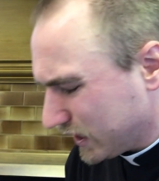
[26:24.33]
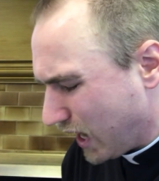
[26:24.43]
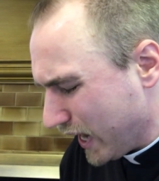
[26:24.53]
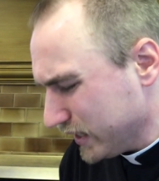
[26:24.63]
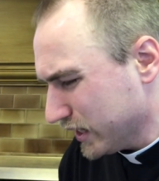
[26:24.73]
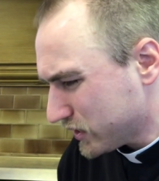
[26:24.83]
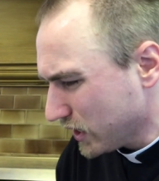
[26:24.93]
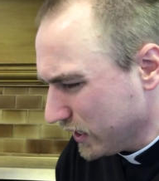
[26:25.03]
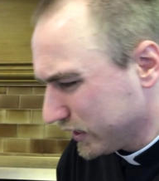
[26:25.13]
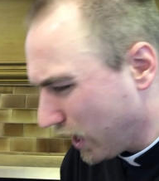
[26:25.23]
kindness,
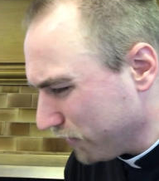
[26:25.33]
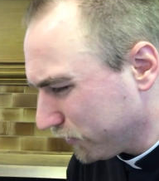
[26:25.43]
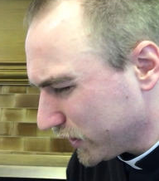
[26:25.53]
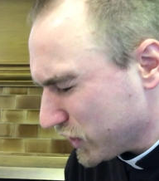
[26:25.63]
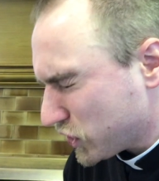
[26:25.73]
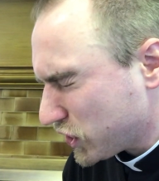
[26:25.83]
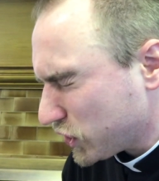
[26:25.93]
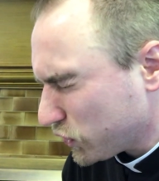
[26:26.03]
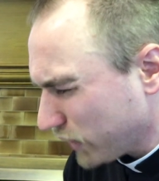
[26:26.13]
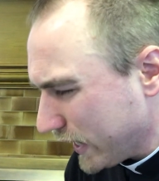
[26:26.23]
comfort, and
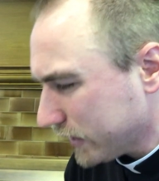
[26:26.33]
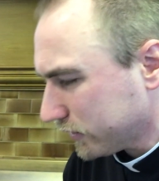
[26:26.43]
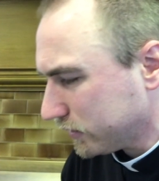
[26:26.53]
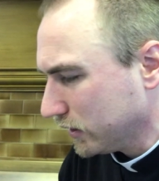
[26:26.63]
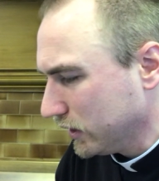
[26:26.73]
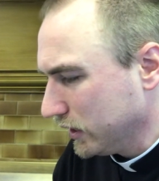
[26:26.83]
strength